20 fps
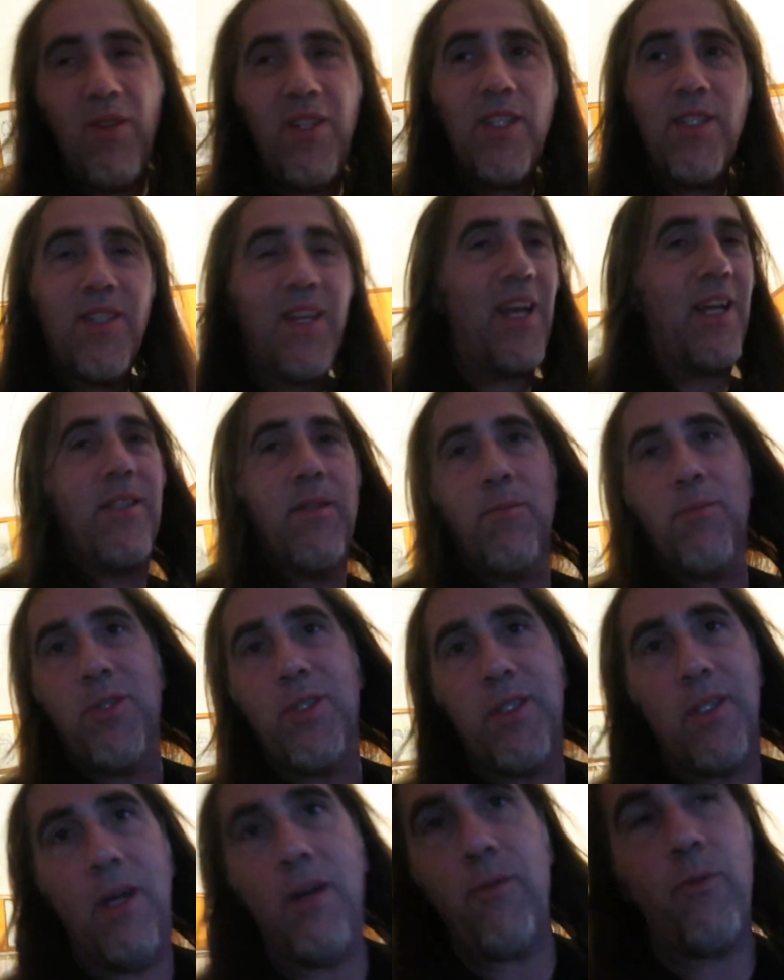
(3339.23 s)
We just got some
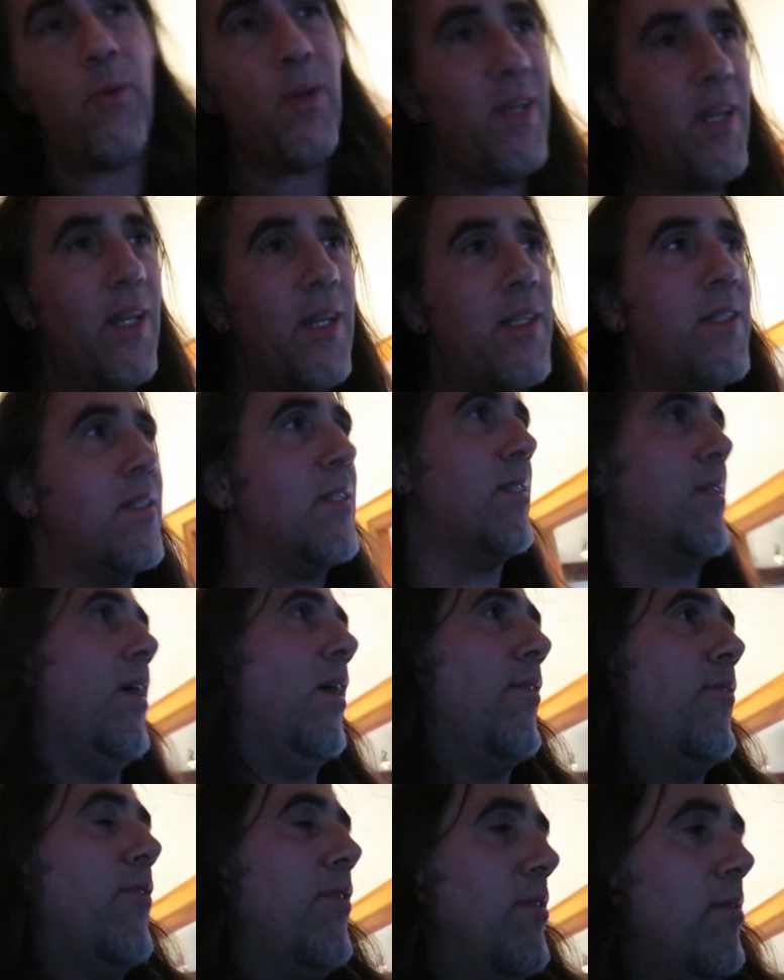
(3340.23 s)
stuff. We needed
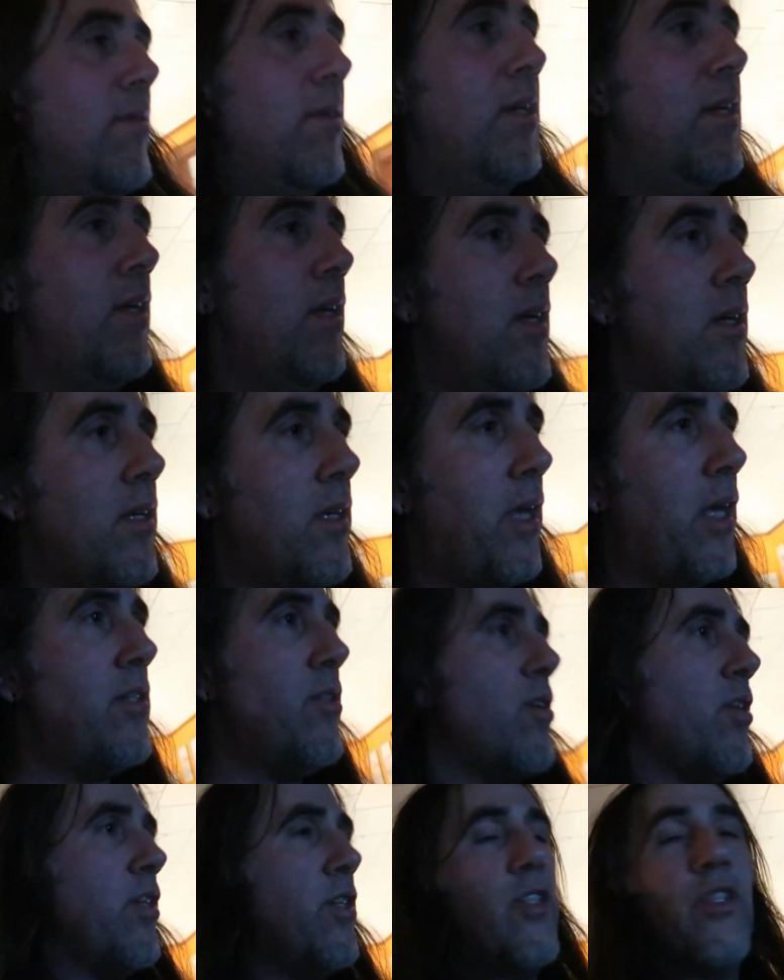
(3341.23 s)
stuff, and
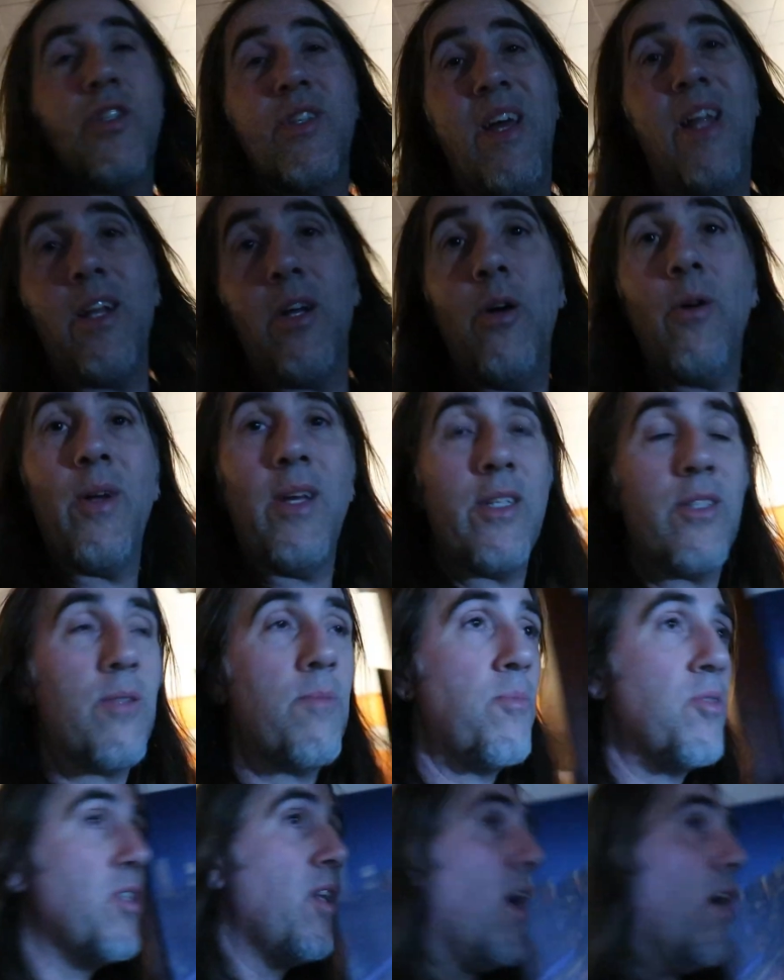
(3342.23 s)
occasionally you just got to go get
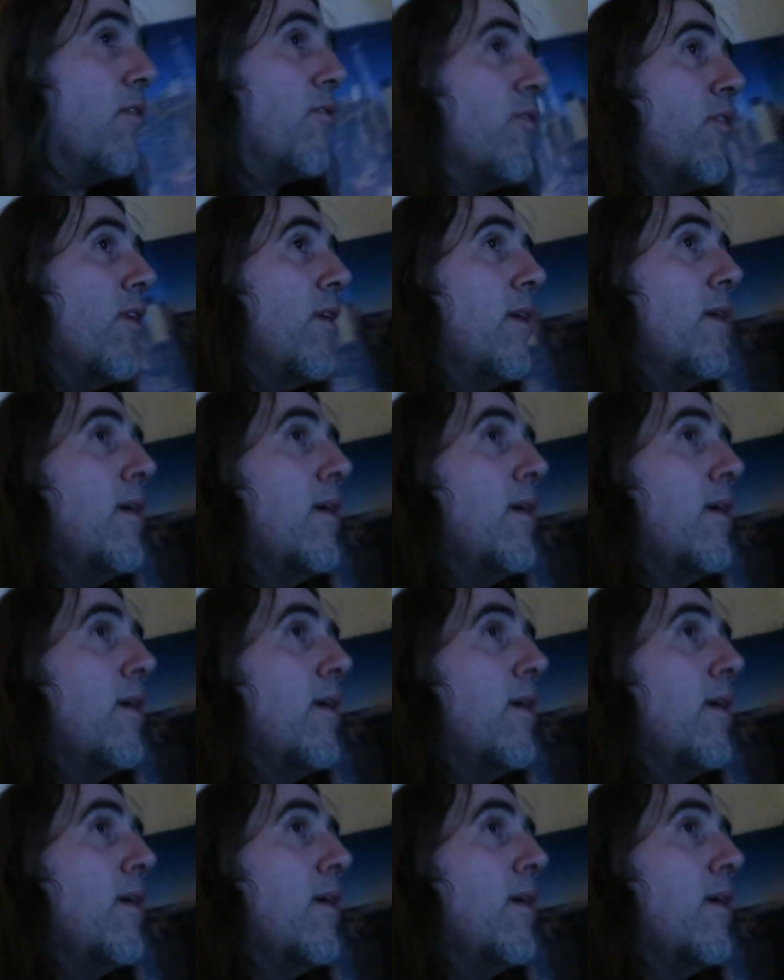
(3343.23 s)
some stuff.